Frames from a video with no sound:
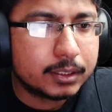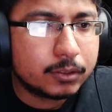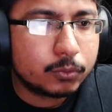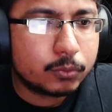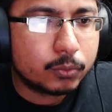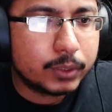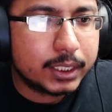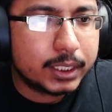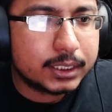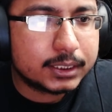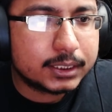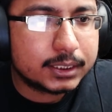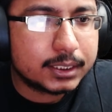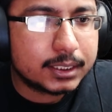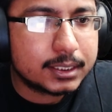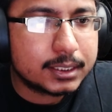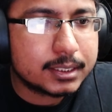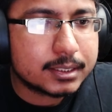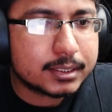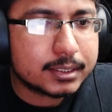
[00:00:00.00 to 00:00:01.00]
which
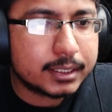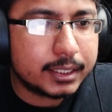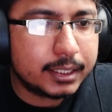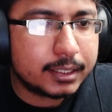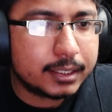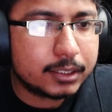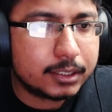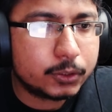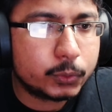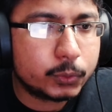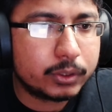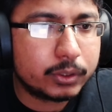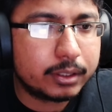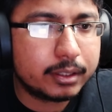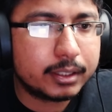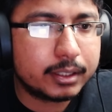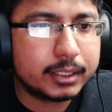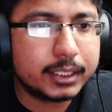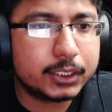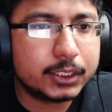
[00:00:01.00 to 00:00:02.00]
is here
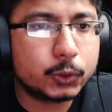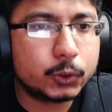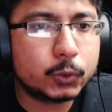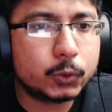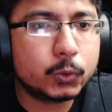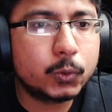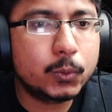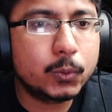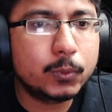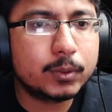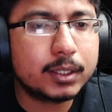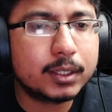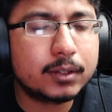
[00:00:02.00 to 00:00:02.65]
232,